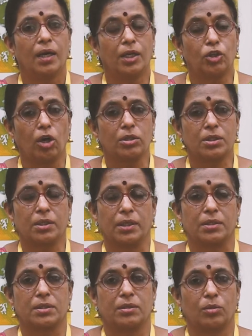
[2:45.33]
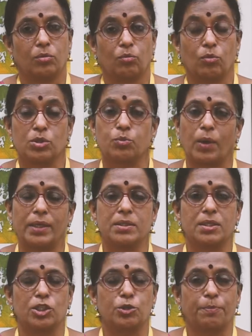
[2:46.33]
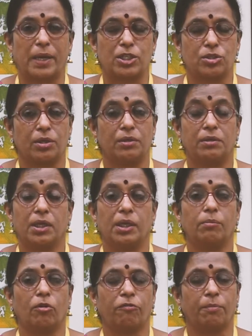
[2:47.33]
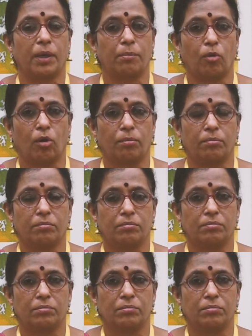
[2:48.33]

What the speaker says: A doctorate was one such passionate dream of my mom.